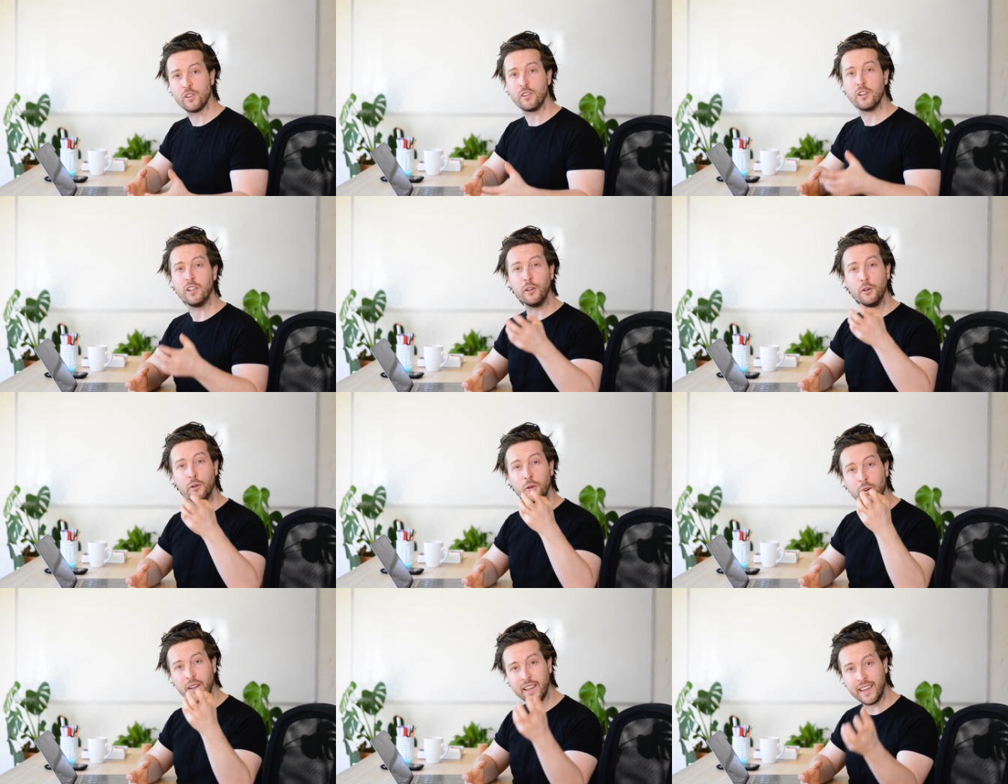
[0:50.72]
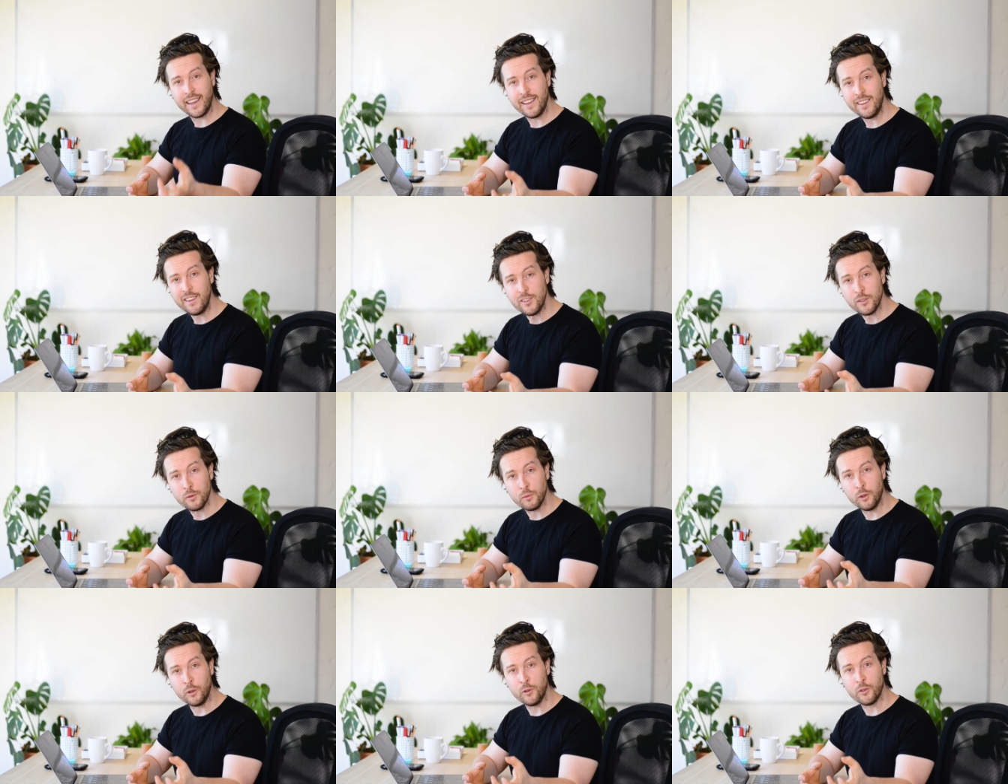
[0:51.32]
the local
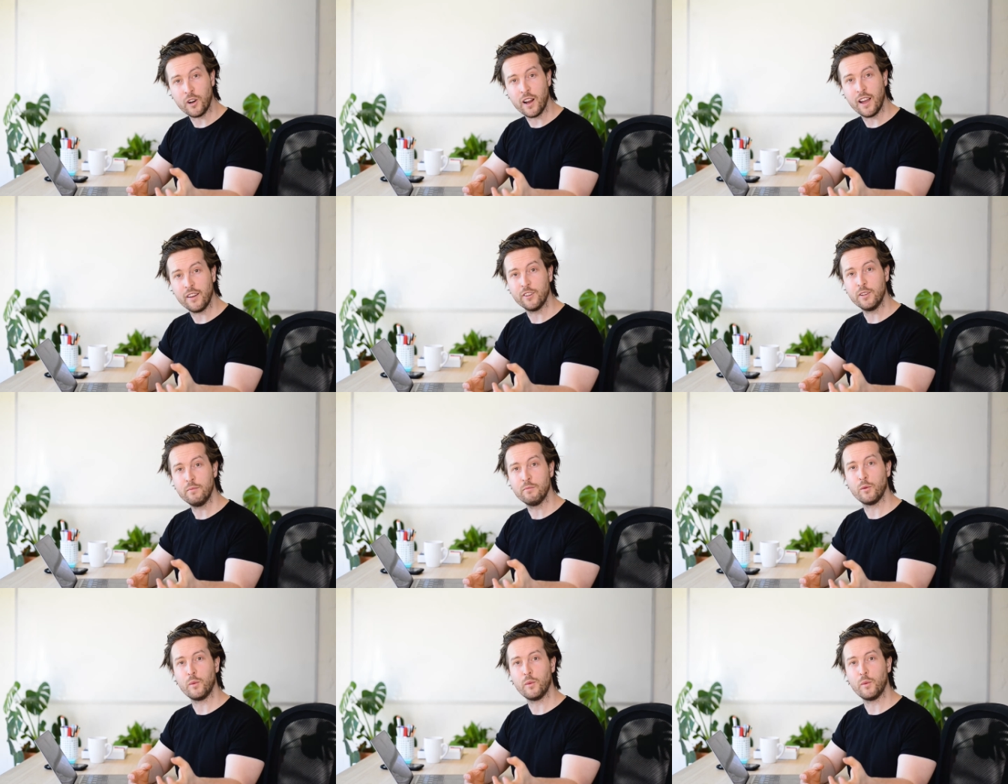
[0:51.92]
council will drive it,